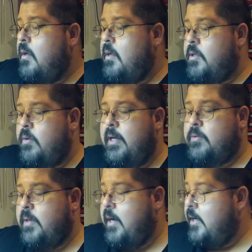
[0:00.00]
So that's
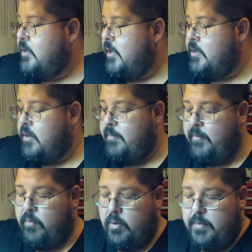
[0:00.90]
what the iron sights are going to be
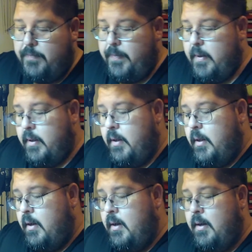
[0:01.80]
for.
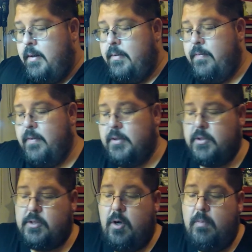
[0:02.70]
The
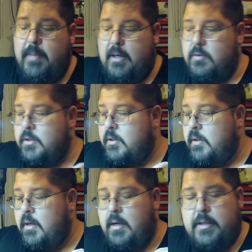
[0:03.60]
scope mount
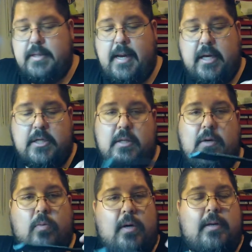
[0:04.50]
is actually
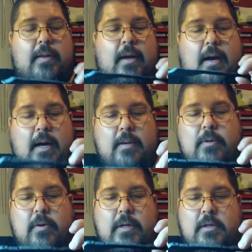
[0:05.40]
one that I am
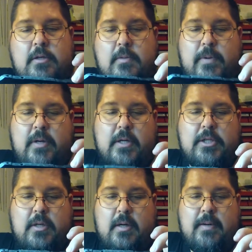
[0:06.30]
going into
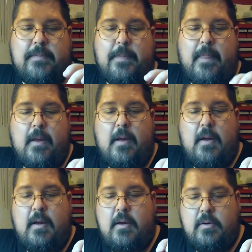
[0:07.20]
production on.
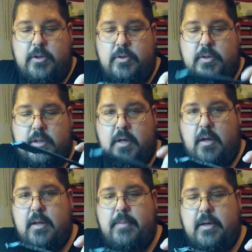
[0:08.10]
It'll use the
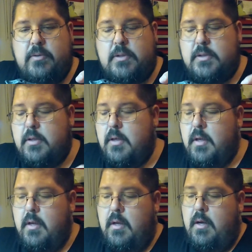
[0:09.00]
Tolly mounts.
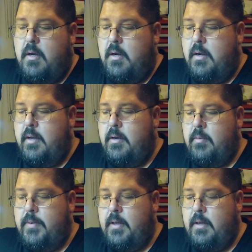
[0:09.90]

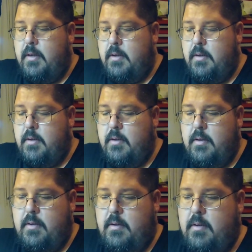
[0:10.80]
It'll be
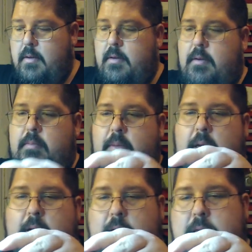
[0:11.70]

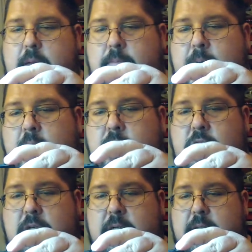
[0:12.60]
made up to the barrel
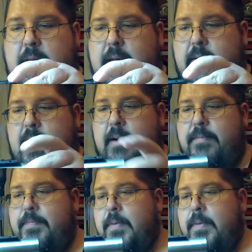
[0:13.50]
just like that.